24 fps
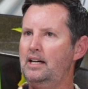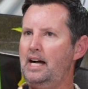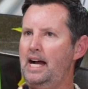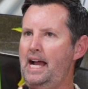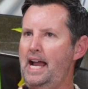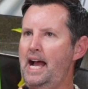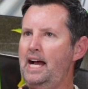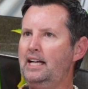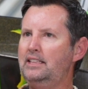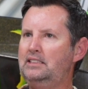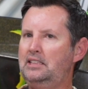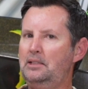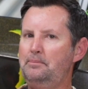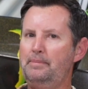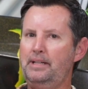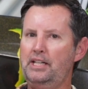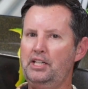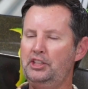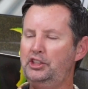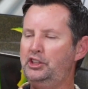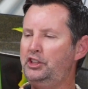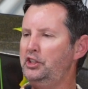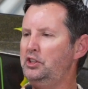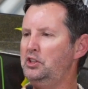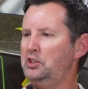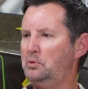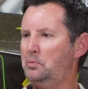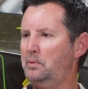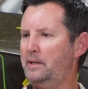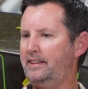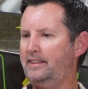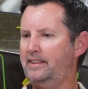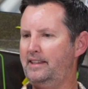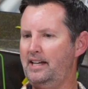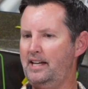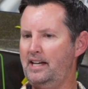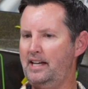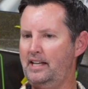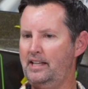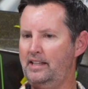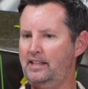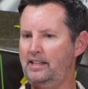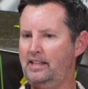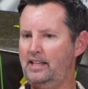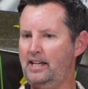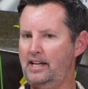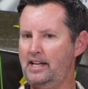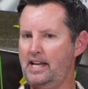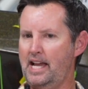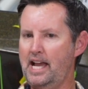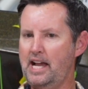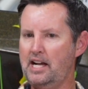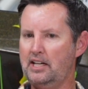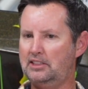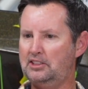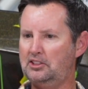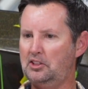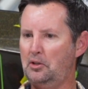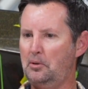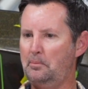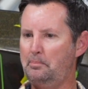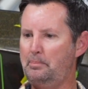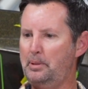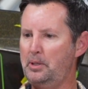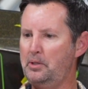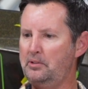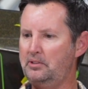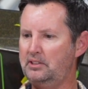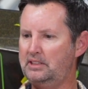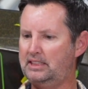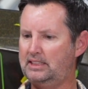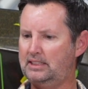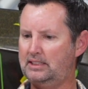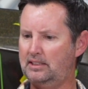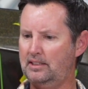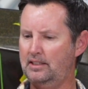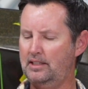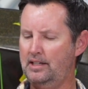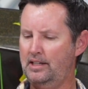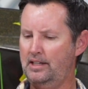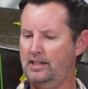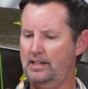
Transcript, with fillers: I had some issues with the the AXO boots.